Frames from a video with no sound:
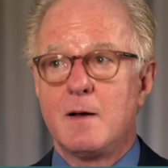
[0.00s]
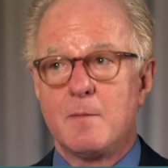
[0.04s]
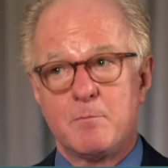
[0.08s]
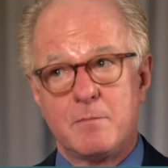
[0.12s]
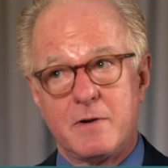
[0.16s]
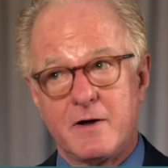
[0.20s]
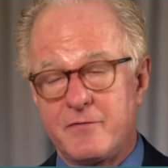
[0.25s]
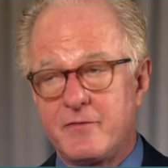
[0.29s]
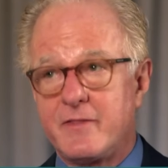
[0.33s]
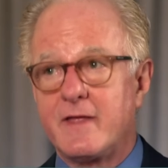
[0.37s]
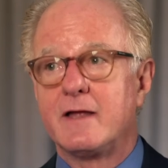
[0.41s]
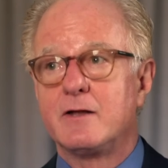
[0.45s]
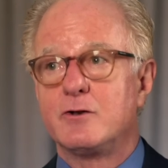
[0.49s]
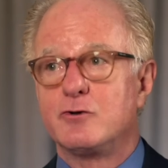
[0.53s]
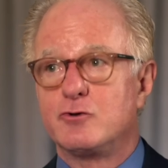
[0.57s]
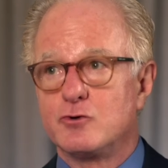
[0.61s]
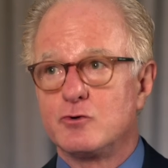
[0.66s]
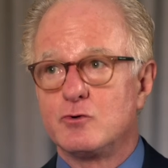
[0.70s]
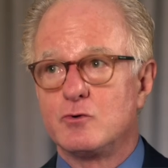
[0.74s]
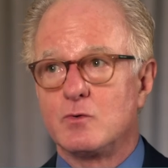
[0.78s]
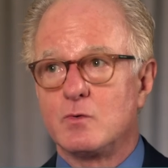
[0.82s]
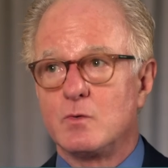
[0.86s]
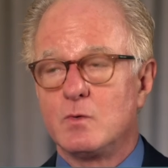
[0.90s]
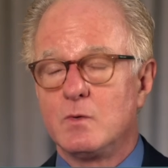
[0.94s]
but they
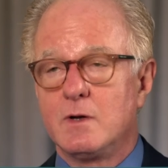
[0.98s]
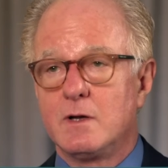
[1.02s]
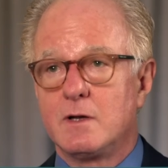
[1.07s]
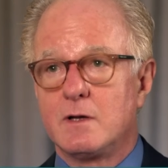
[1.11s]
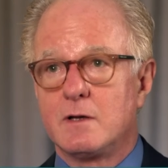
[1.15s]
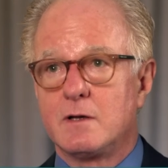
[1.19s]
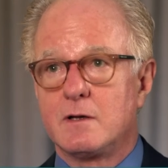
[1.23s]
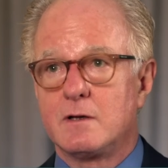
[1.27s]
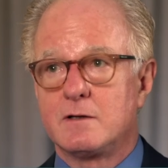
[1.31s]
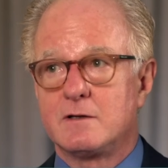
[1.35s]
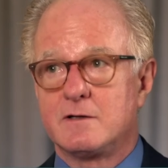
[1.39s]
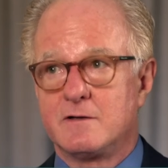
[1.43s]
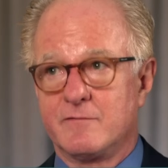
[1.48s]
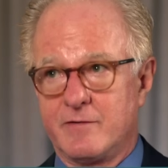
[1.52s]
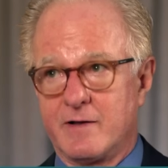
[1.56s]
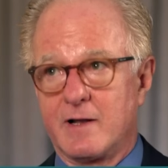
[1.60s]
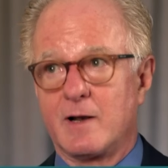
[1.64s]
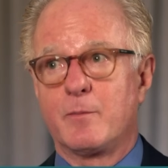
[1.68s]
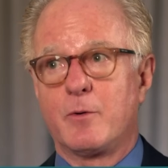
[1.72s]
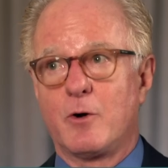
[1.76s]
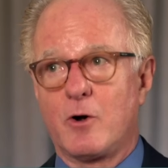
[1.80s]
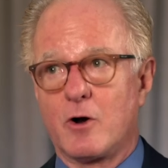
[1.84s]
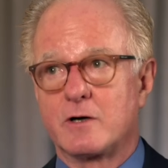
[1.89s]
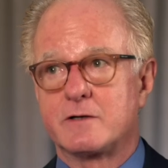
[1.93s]
do
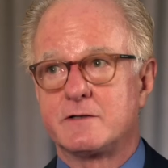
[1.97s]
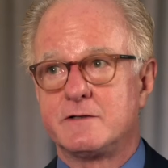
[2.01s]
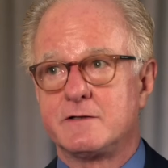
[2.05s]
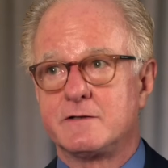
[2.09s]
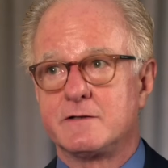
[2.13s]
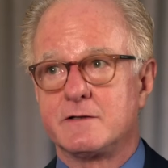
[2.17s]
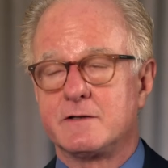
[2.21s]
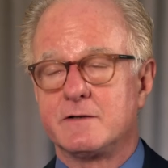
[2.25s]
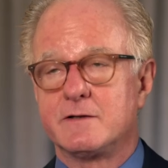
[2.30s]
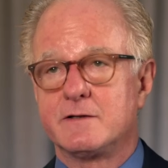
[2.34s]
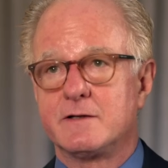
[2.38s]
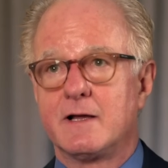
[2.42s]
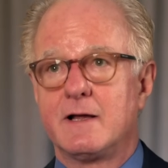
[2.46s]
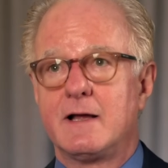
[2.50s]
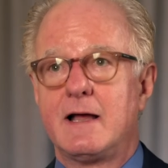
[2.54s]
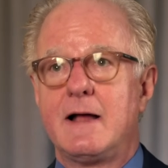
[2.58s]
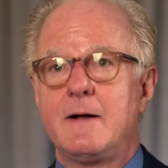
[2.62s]
develop heart disease.